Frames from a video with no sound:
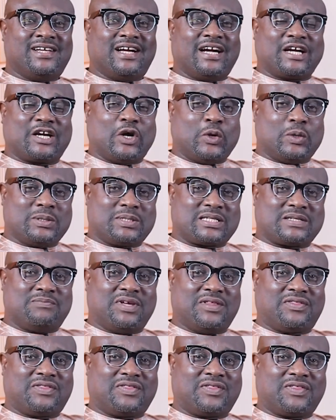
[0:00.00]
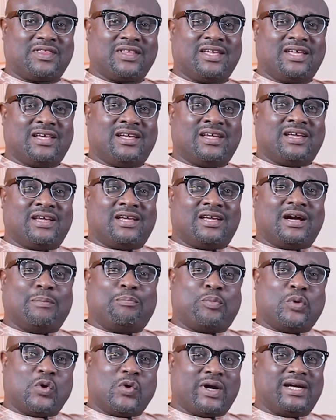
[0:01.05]
a goldsmith, a
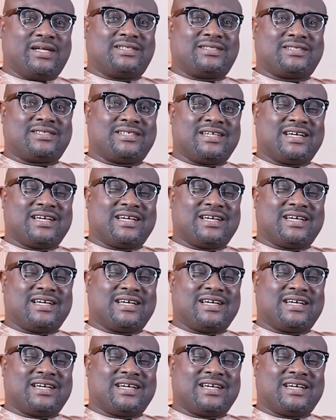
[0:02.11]
poet,